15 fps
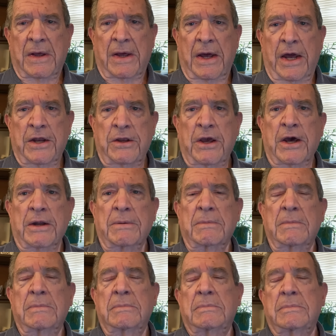And yet,
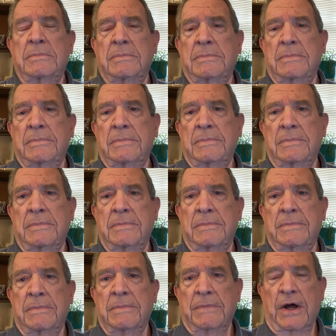
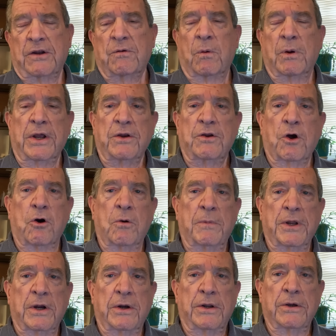that's what he told me
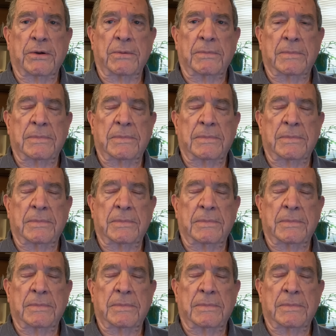to do.